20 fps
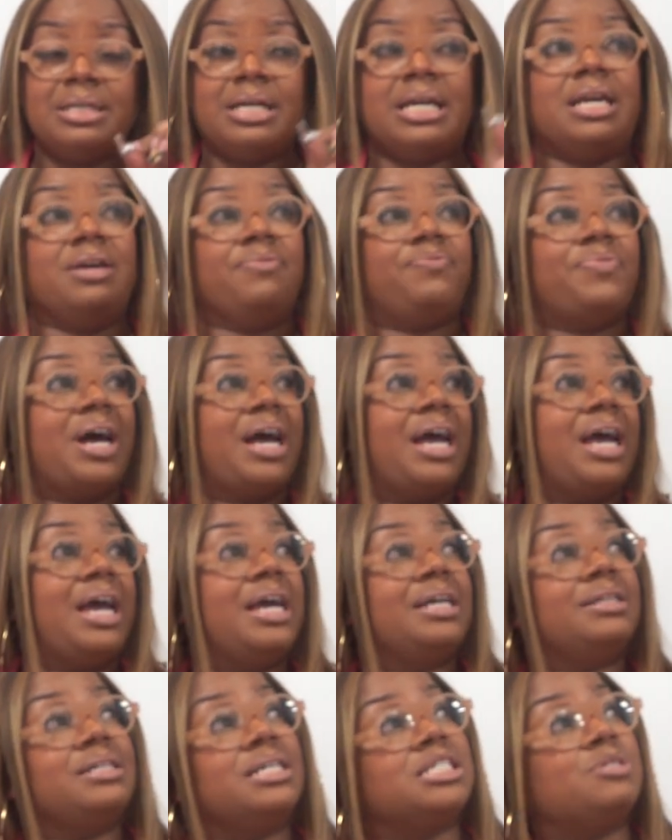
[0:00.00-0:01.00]
If I
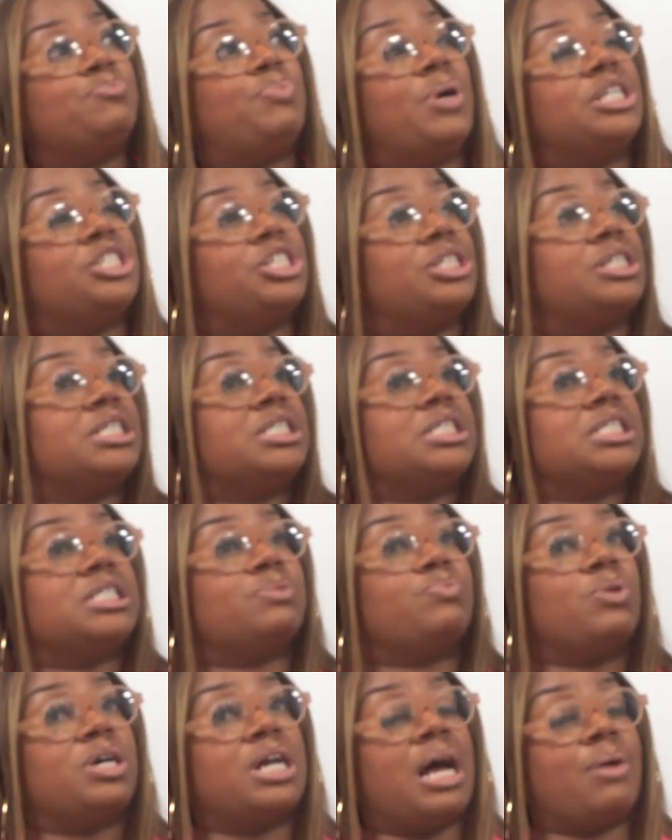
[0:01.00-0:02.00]
had this budget, this
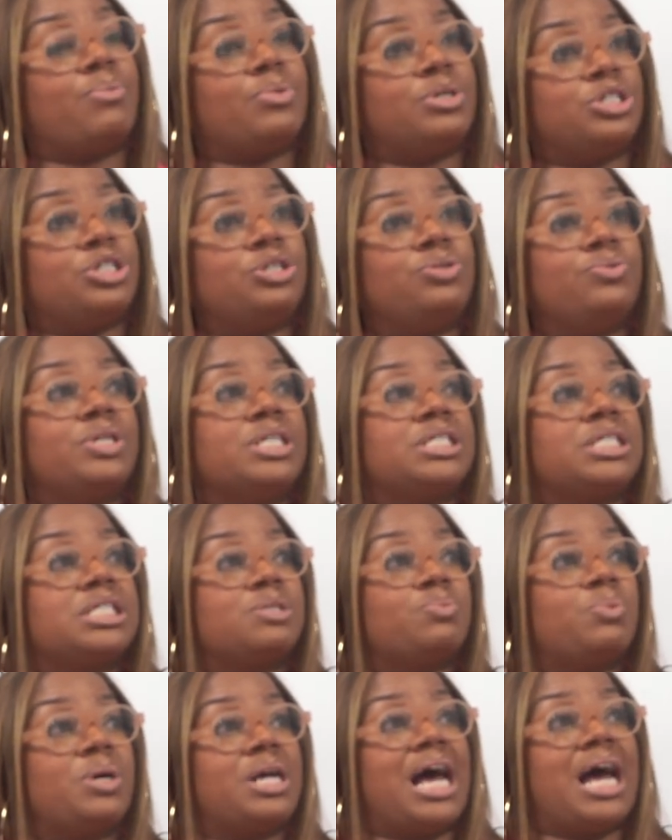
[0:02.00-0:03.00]
is what I would do. This
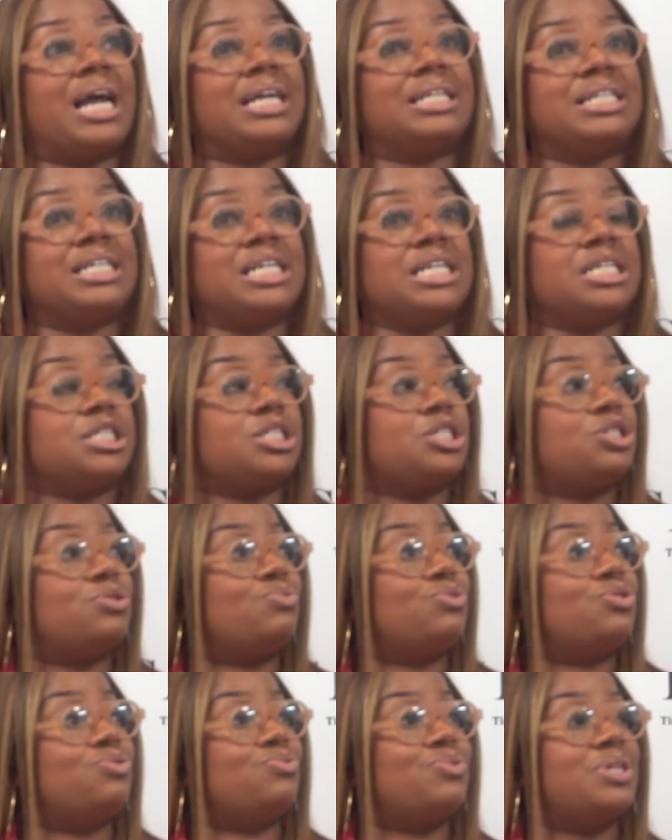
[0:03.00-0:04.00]
is what I need to
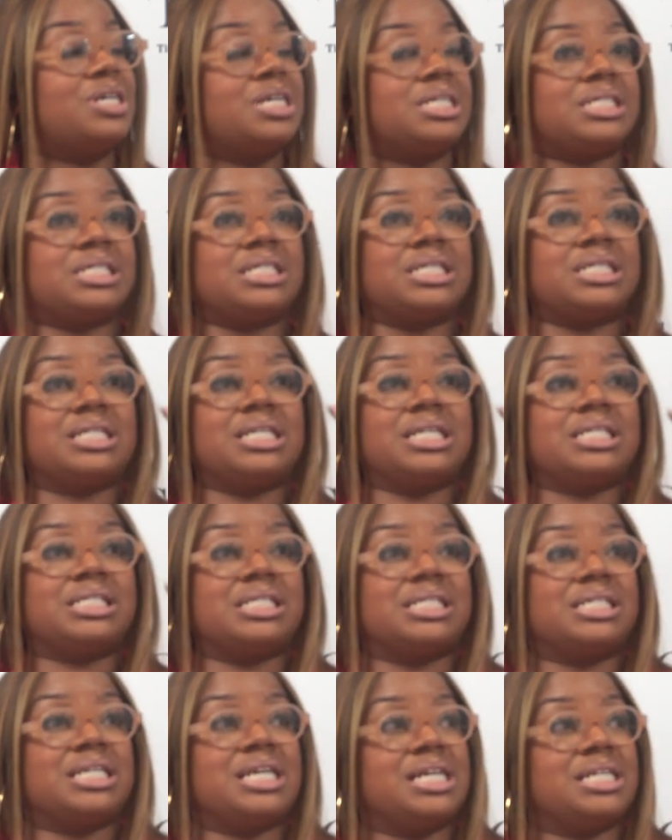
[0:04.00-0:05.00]
do this and this
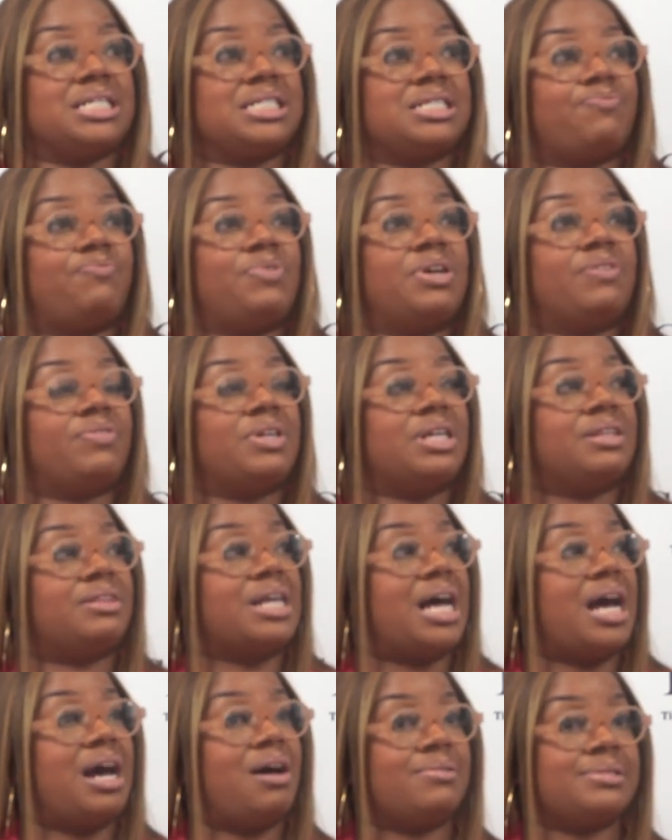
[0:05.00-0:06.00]
and this,
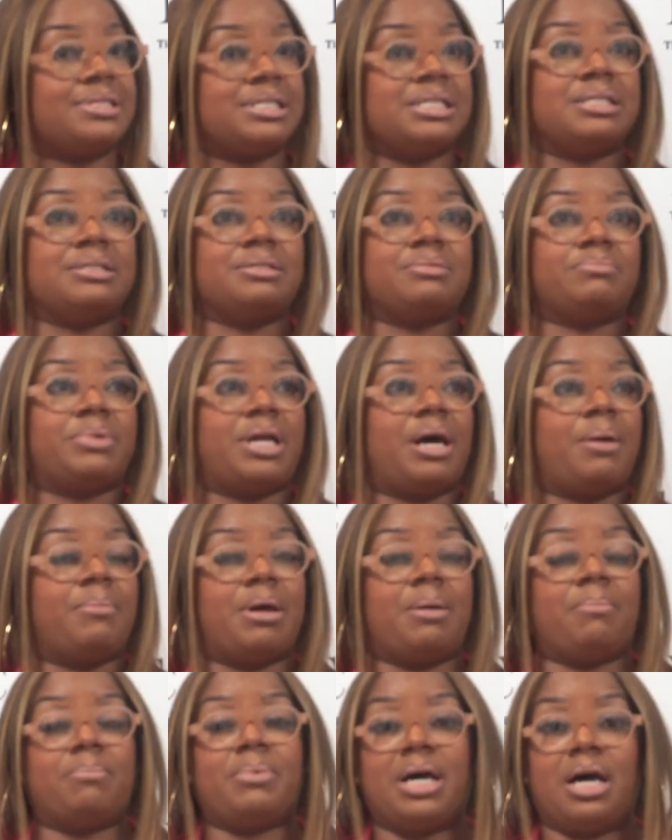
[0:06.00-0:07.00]
50,000, blah,
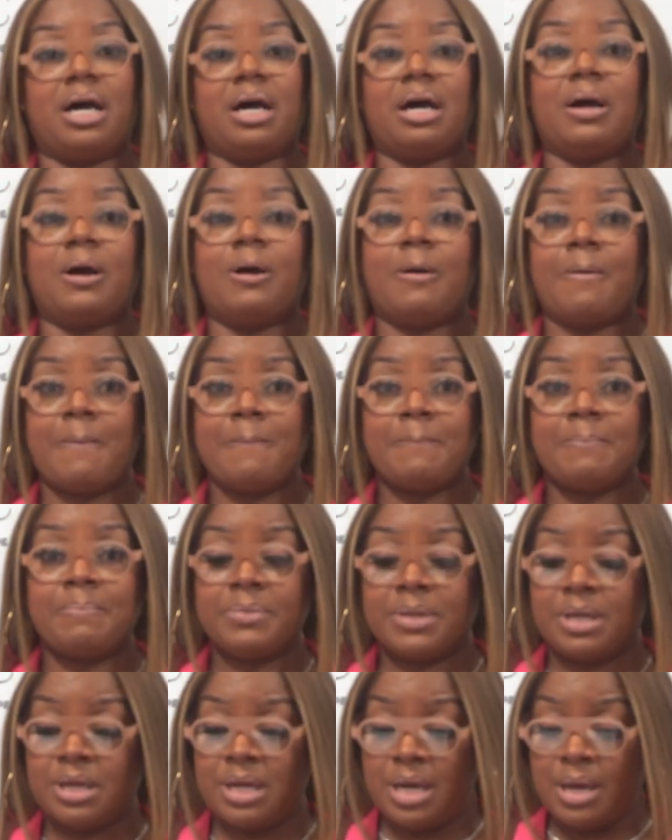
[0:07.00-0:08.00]
blah, blah.
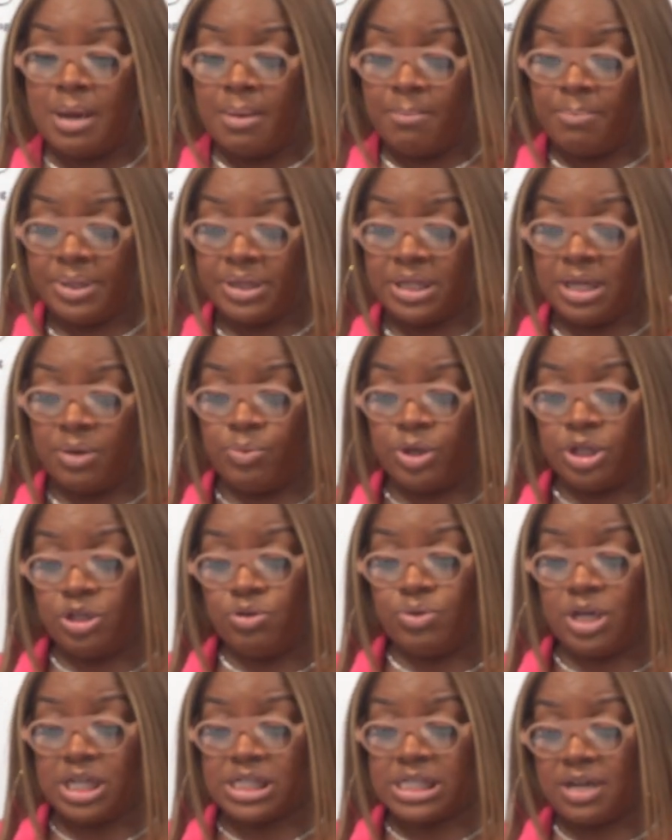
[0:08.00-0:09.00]
But then when
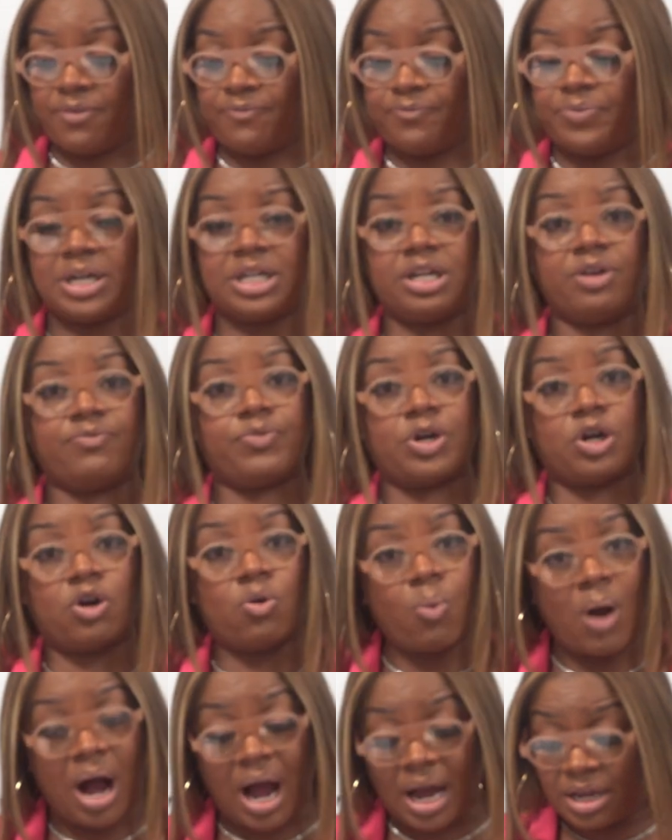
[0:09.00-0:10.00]
you get to the funding
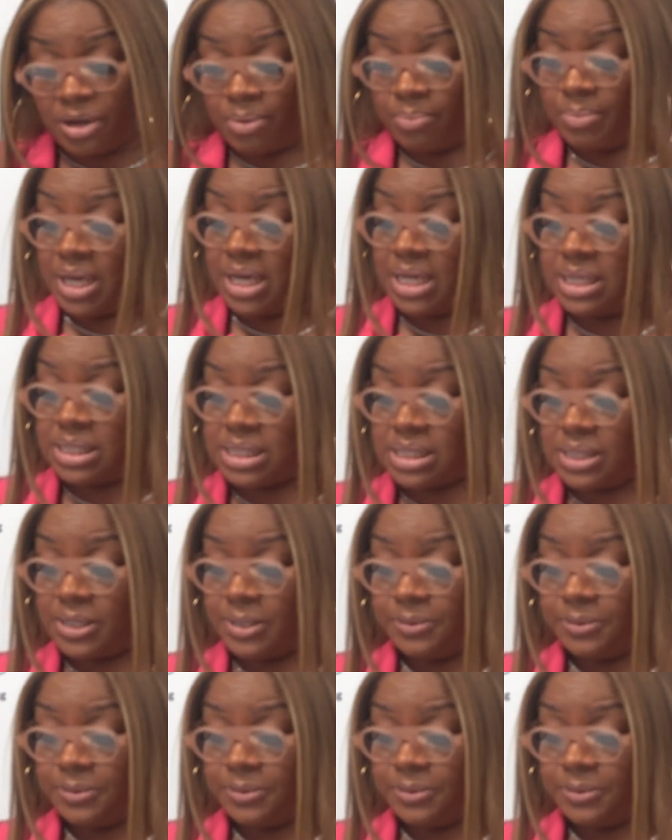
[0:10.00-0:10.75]
requirements,